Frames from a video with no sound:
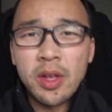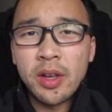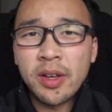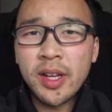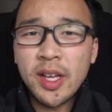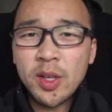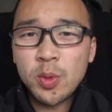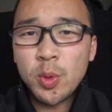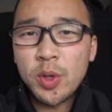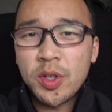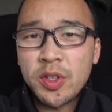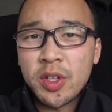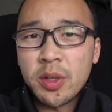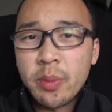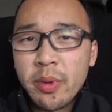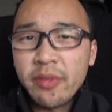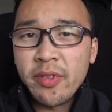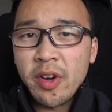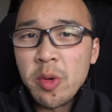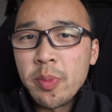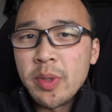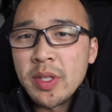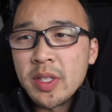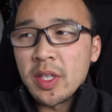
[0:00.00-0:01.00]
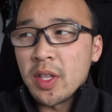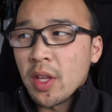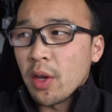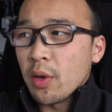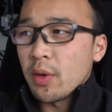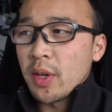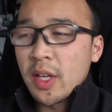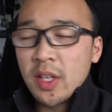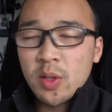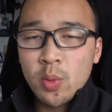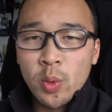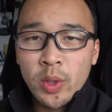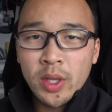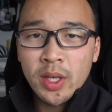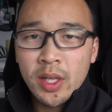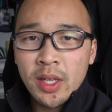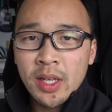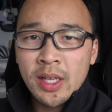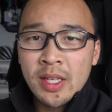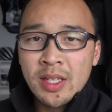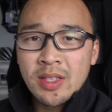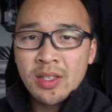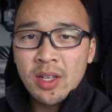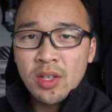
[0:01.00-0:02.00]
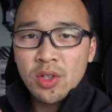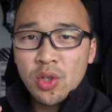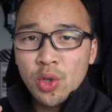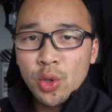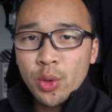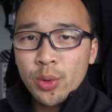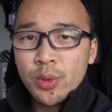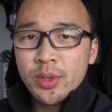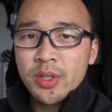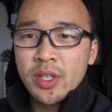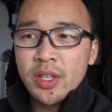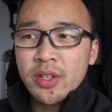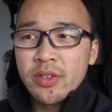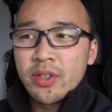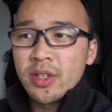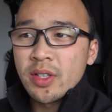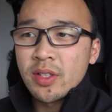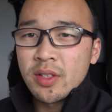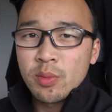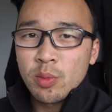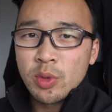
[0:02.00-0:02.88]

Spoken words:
Next week's going to be very busy though. Next week is Tour Series,